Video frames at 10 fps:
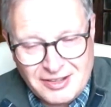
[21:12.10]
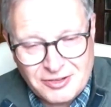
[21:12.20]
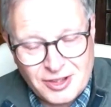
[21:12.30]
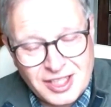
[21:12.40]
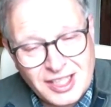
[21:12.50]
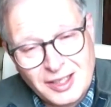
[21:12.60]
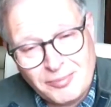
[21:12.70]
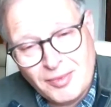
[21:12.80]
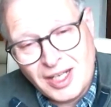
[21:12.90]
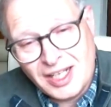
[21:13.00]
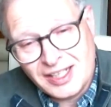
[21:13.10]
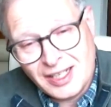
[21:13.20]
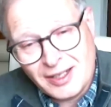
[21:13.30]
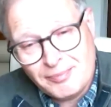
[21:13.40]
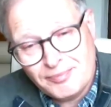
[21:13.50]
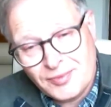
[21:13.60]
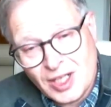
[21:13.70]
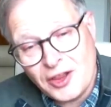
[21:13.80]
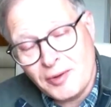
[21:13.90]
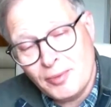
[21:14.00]
This sounds rather like my
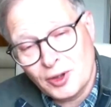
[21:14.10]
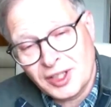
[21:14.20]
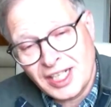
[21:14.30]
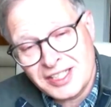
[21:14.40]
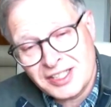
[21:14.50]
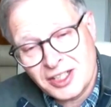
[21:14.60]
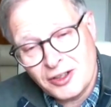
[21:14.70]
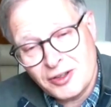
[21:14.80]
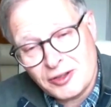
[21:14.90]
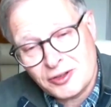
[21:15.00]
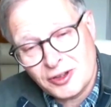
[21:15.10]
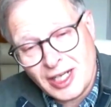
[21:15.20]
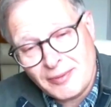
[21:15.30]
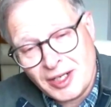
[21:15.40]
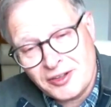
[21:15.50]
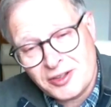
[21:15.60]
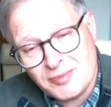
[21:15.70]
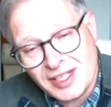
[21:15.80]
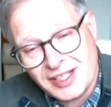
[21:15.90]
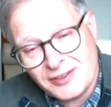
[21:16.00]
other podcast's co-host, Graham
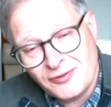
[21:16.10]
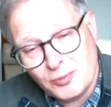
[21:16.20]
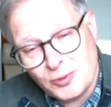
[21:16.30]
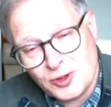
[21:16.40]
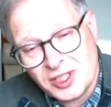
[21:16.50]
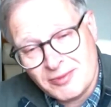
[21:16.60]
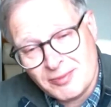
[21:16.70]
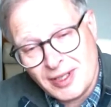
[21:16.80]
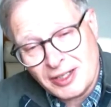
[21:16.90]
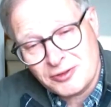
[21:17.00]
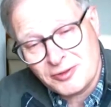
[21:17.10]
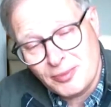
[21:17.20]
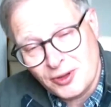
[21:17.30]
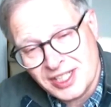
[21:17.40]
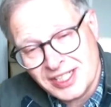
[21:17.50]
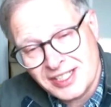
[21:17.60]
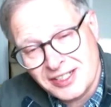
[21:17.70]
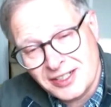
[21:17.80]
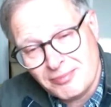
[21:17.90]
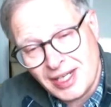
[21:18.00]
Arrowsmith. His football team's about to
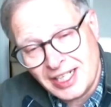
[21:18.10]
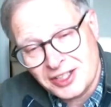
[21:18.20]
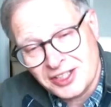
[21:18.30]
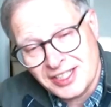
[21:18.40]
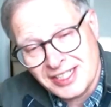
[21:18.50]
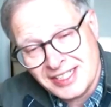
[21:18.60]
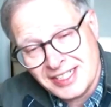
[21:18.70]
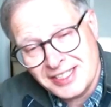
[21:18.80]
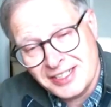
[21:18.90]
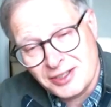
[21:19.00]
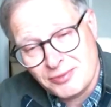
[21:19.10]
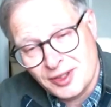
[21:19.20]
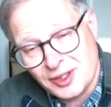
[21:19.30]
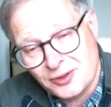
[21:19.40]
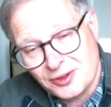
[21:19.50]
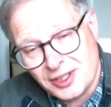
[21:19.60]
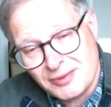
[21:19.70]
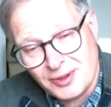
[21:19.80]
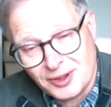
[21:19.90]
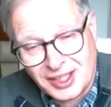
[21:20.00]
appoint its 3rd manager this season as we
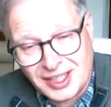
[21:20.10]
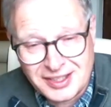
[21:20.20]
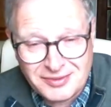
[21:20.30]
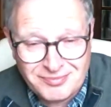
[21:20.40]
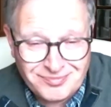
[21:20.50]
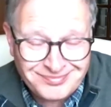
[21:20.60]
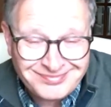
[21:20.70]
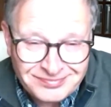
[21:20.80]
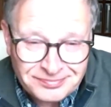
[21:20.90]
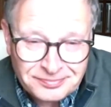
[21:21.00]
record this podcast.